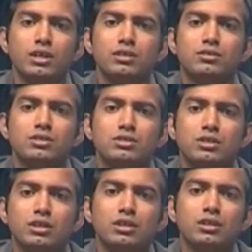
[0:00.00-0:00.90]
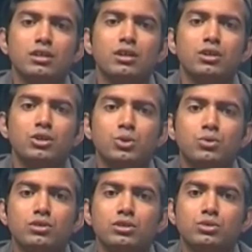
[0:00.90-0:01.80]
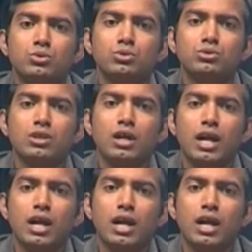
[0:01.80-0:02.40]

interest in nuclear tools